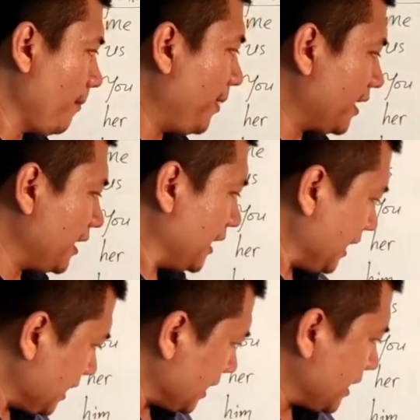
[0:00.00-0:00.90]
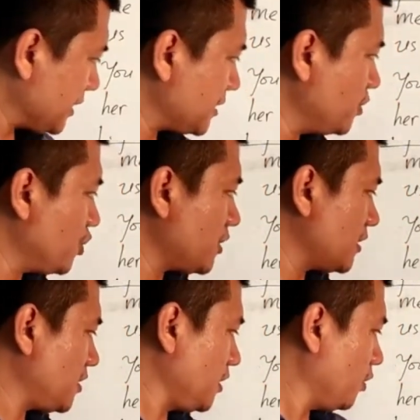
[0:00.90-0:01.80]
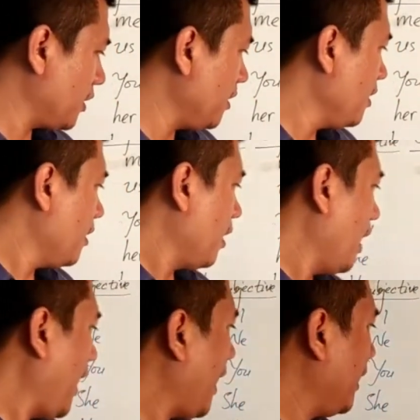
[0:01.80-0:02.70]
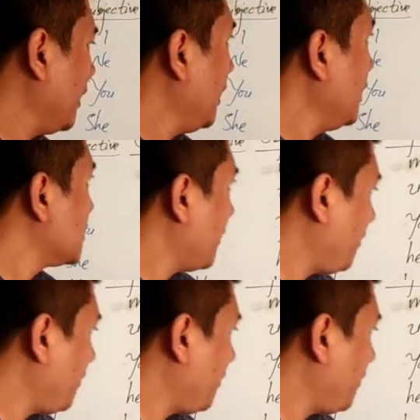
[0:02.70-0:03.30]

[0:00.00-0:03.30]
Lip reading: but it is just a singular, and it is a